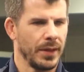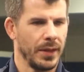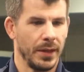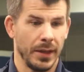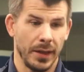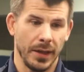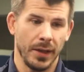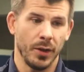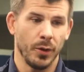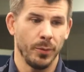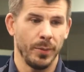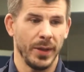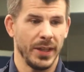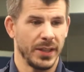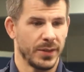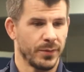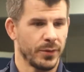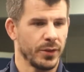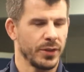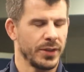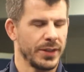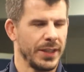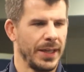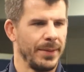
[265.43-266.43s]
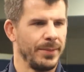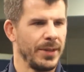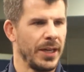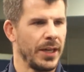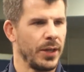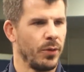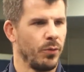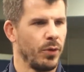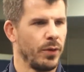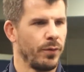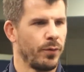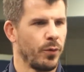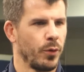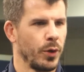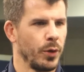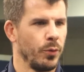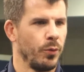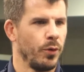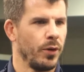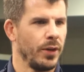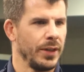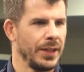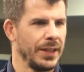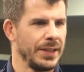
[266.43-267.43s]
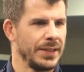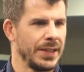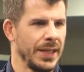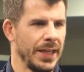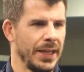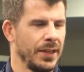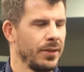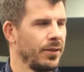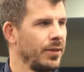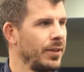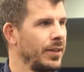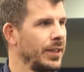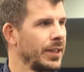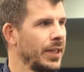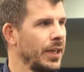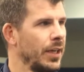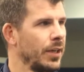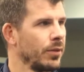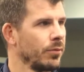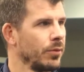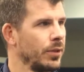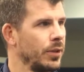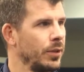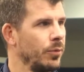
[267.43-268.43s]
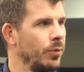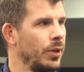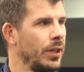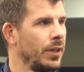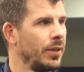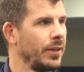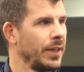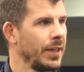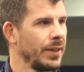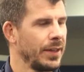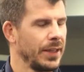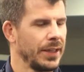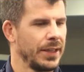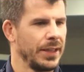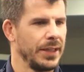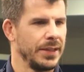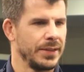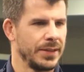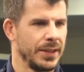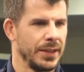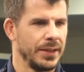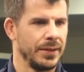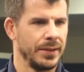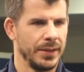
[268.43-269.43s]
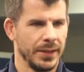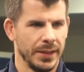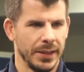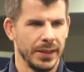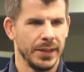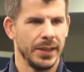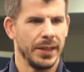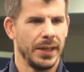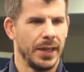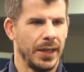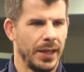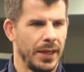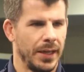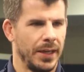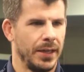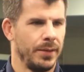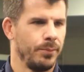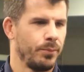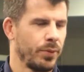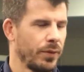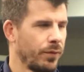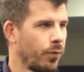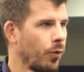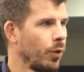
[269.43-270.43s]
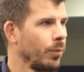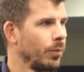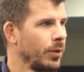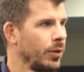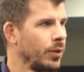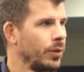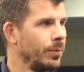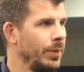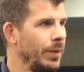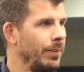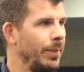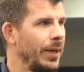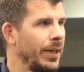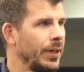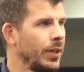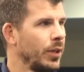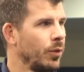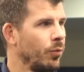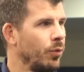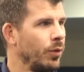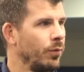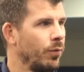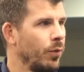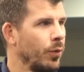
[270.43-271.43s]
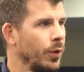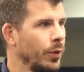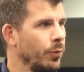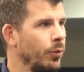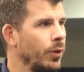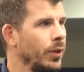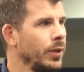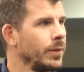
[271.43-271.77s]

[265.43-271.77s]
it'll be his first time down at 141. He's handling the cut really well, and I think he's going to uh, perform a little bit better at 141.